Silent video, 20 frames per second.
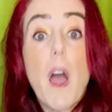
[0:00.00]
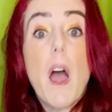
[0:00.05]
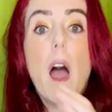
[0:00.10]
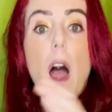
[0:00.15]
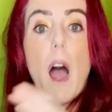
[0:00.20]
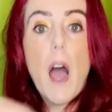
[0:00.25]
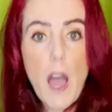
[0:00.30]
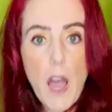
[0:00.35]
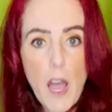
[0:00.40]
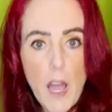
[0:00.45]

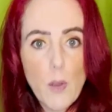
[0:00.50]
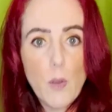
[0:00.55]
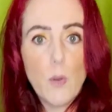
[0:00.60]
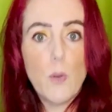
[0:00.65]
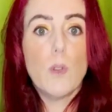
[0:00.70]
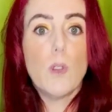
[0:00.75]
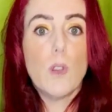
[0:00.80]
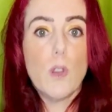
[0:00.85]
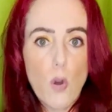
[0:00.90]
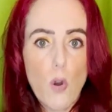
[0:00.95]
how
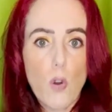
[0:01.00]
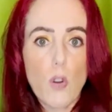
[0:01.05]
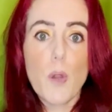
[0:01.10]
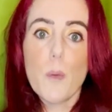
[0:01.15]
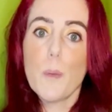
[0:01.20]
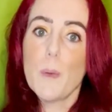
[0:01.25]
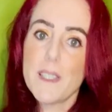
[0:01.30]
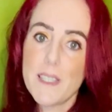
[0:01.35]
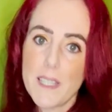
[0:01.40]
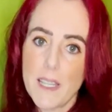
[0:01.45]
long it
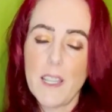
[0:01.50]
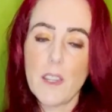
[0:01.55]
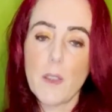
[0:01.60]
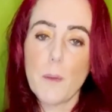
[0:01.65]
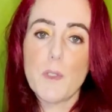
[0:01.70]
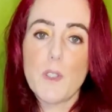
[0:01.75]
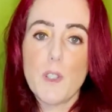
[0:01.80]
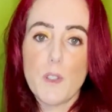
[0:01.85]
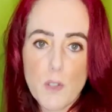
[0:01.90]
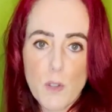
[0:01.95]
would take them
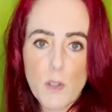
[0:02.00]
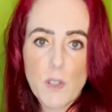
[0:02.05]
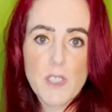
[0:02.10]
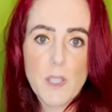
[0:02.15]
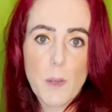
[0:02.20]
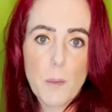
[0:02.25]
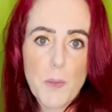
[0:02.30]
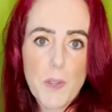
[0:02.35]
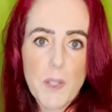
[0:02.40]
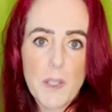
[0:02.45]
to do
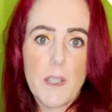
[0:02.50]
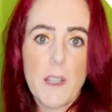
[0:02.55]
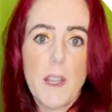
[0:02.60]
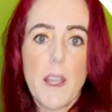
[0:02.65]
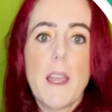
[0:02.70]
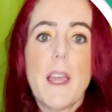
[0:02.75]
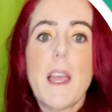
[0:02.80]
something.